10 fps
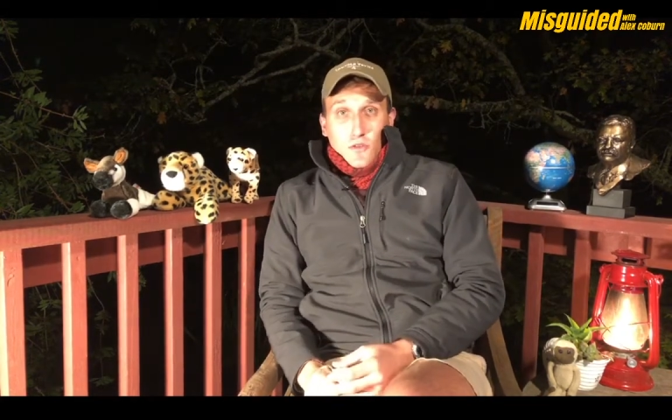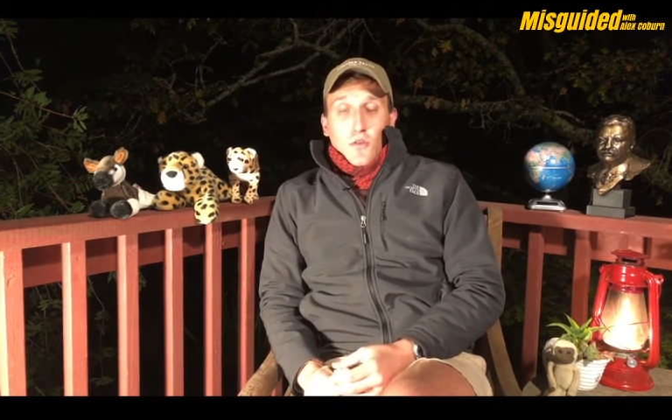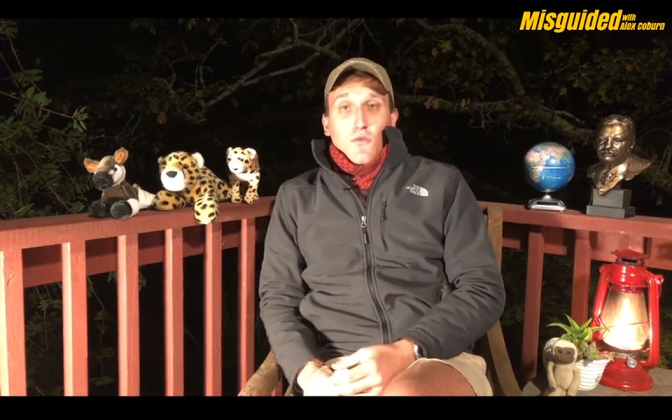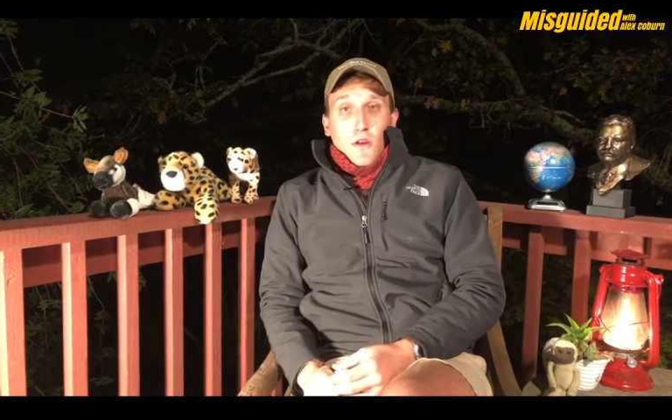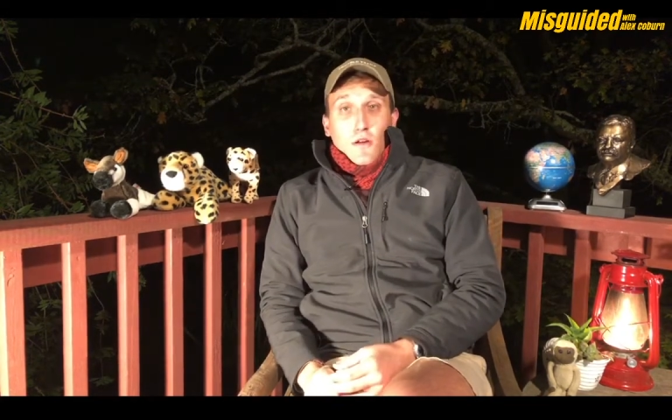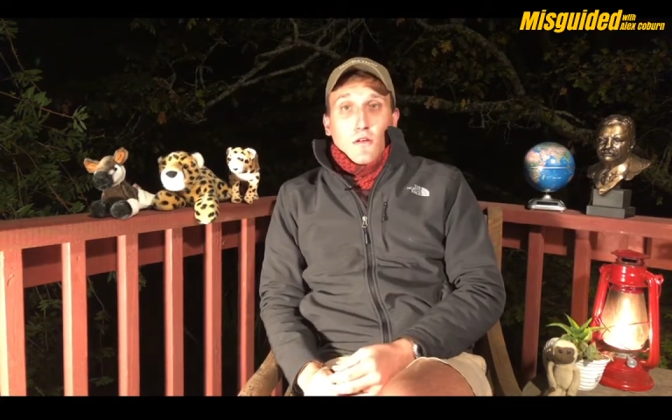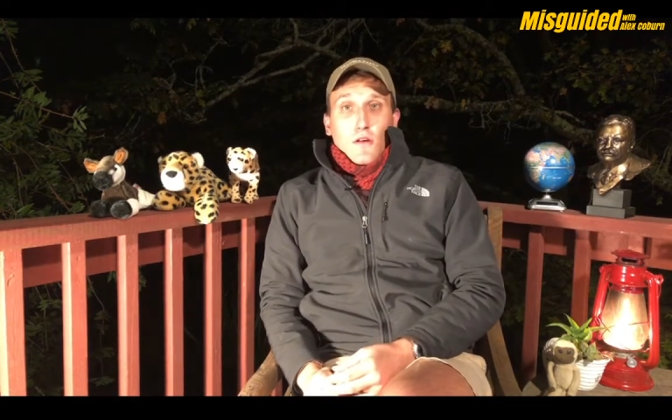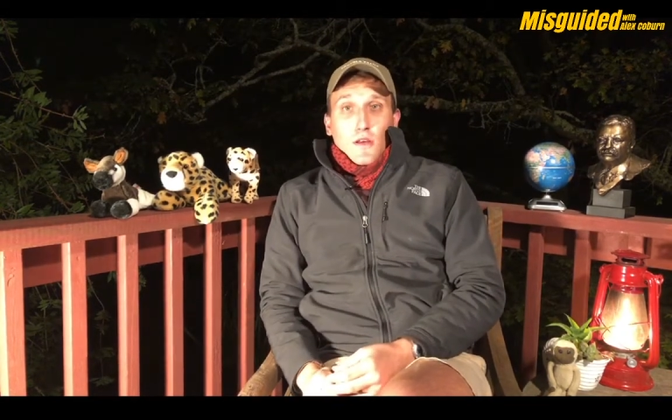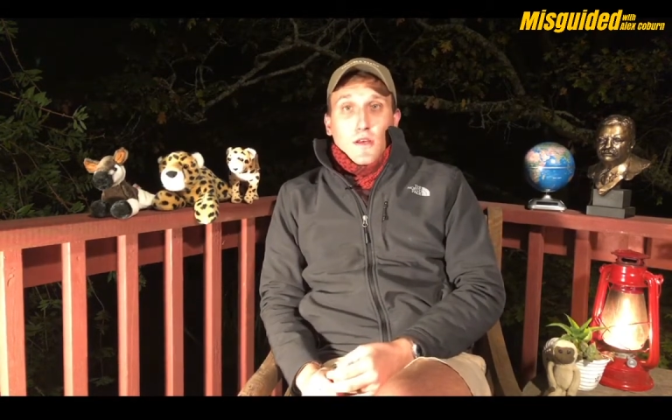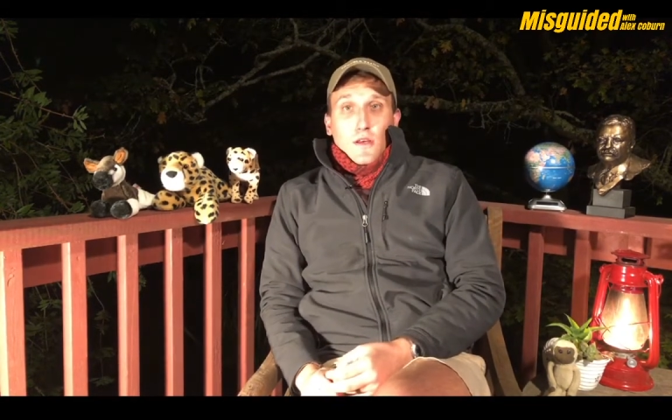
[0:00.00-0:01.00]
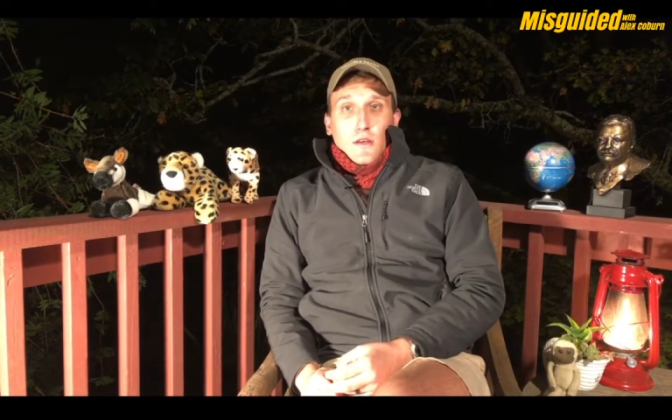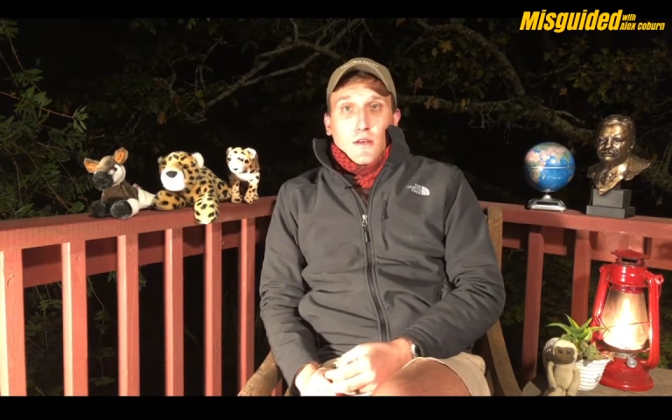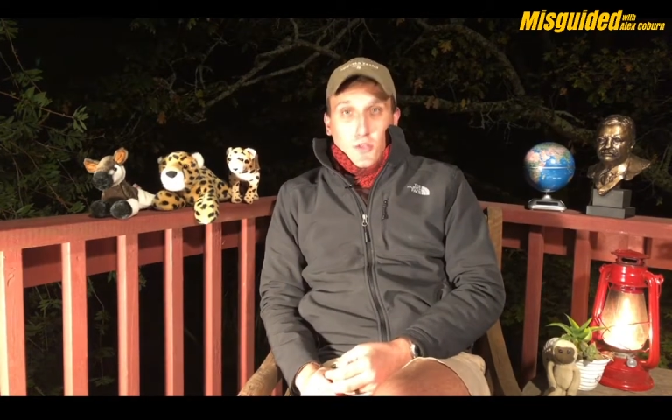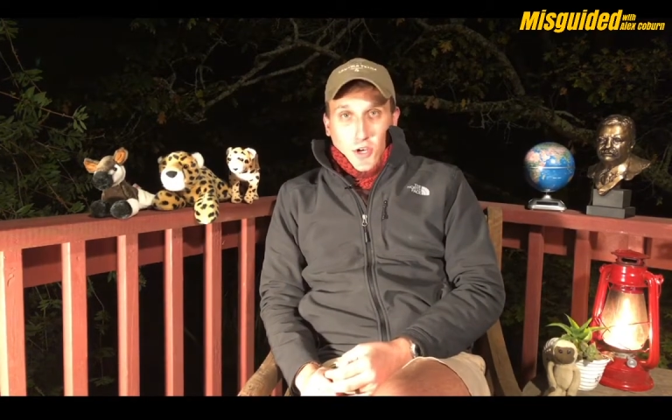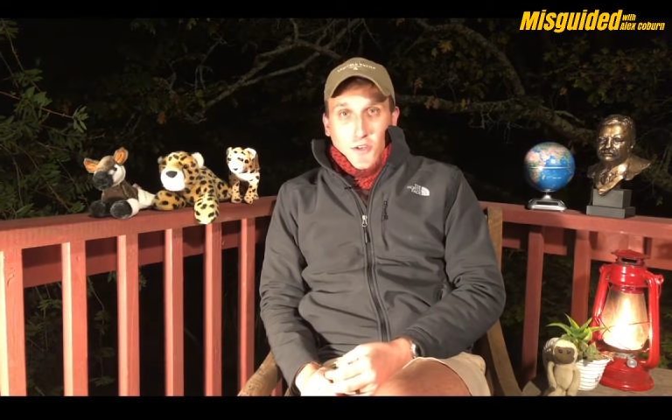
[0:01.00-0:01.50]
career
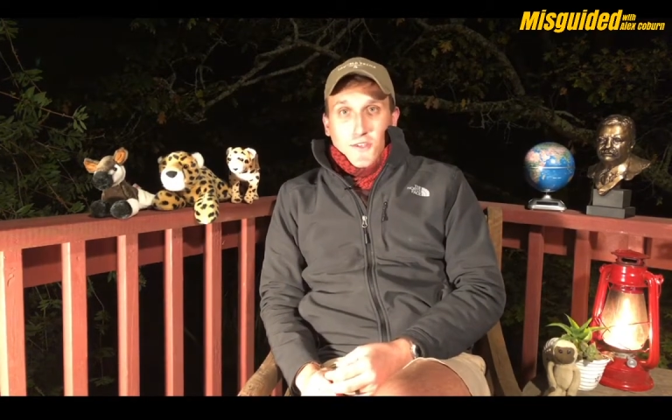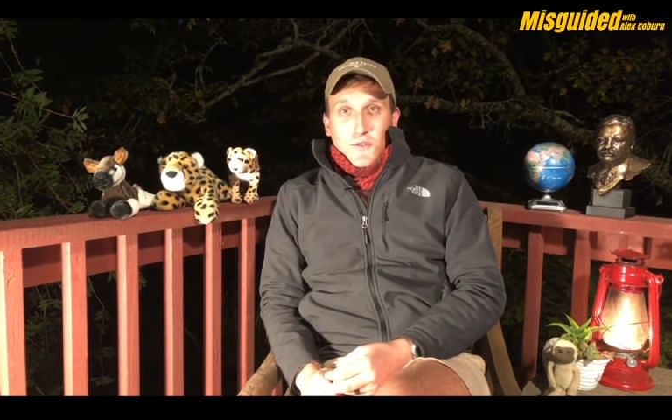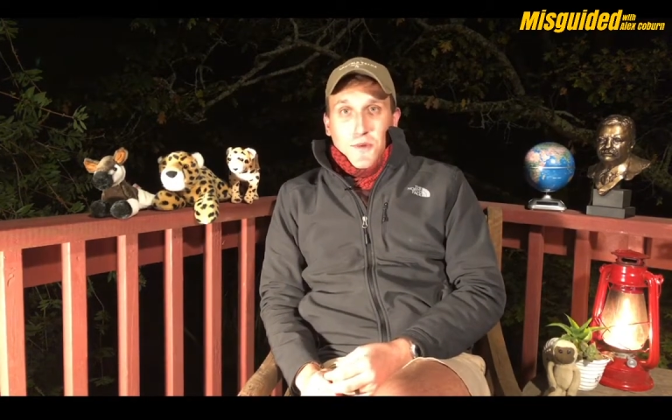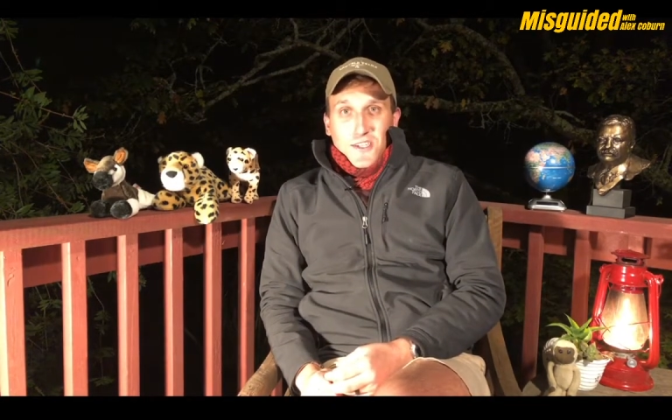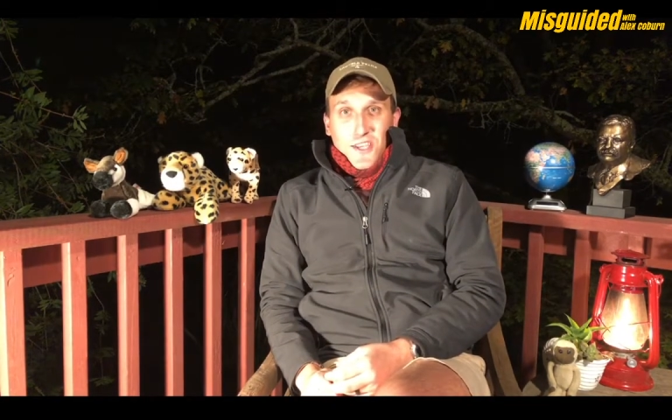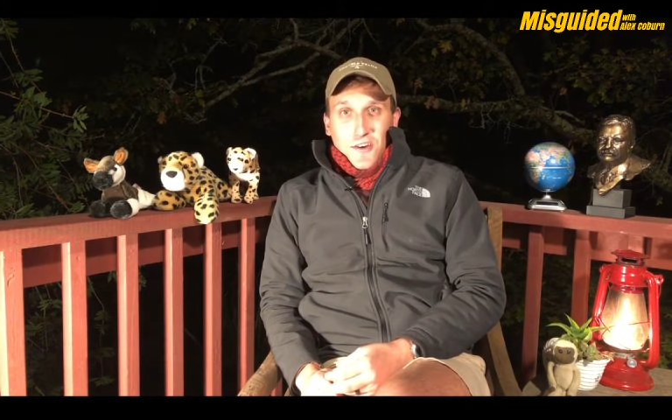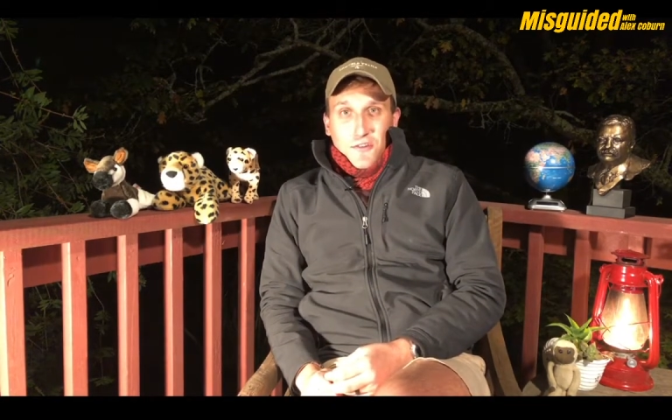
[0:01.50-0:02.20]
talking to myself.